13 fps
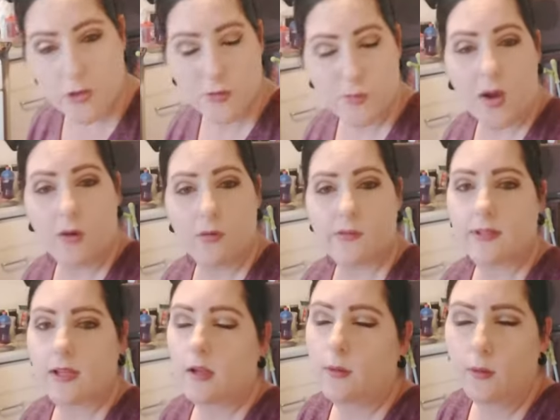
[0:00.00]
as well, because
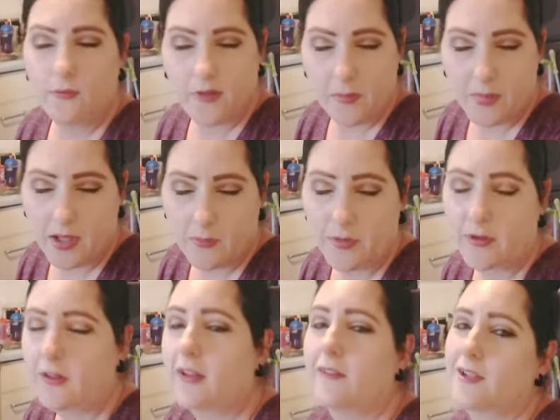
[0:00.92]
they're lovely
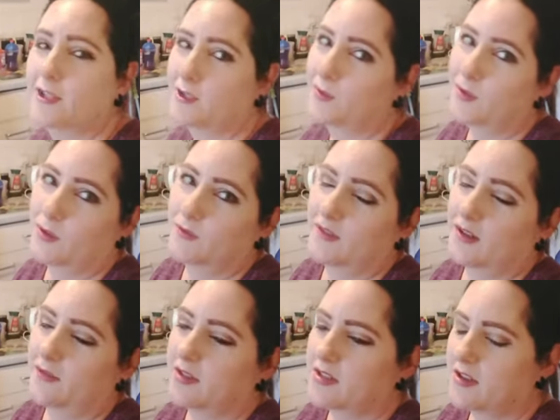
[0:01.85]
people and they do lovely
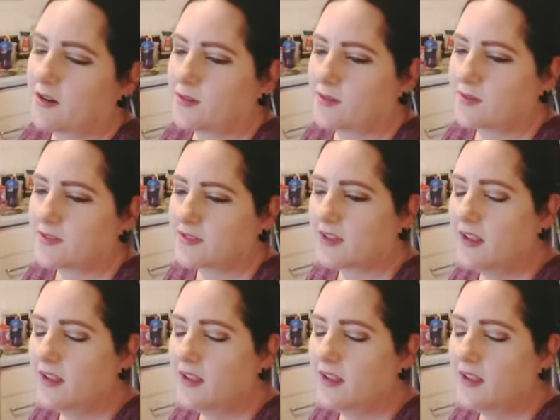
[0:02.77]
videos.